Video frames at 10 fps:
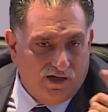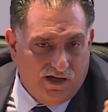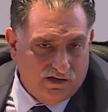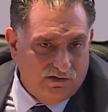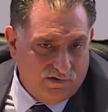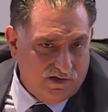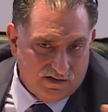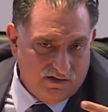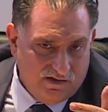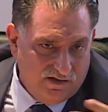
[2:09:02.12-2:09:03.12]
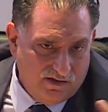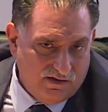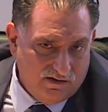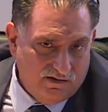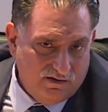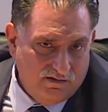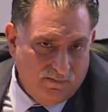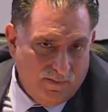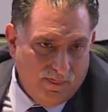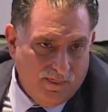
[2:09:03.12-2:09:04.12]
a Hamas
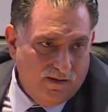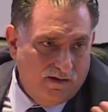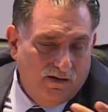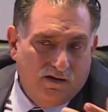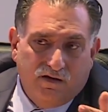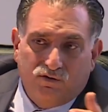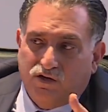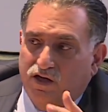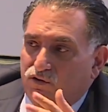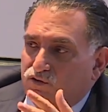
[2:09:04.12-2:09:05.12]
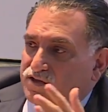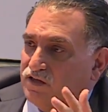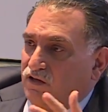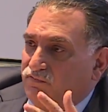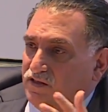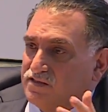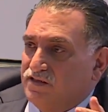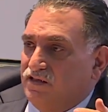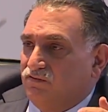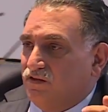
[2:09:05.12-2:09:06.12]
spokesperson said this and the
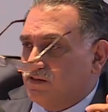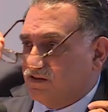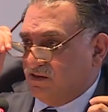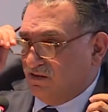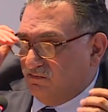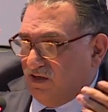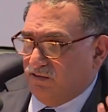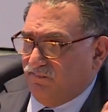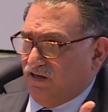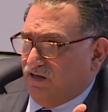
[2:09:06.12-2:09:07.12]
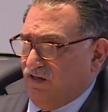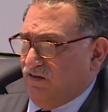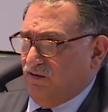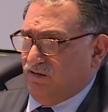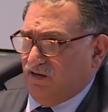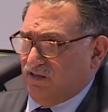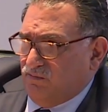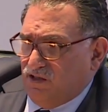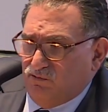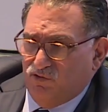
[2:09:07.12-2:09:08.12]
Palestinian Authority
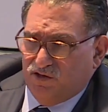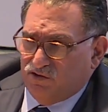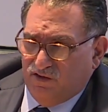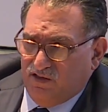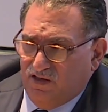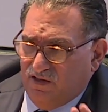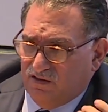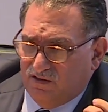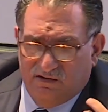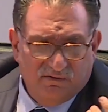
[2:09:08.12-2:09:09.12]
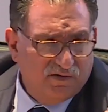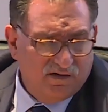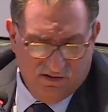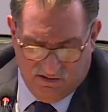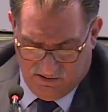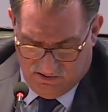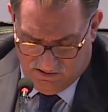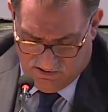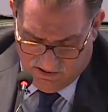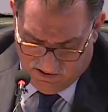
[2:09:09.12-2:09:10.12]
spokesperson said that, as
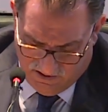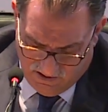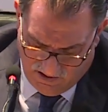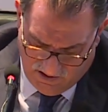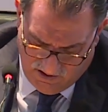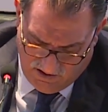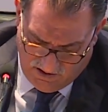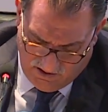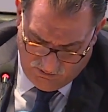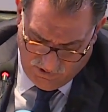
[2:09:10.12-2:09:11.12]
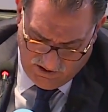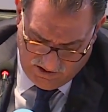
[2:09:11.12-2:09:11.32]
if the struggle is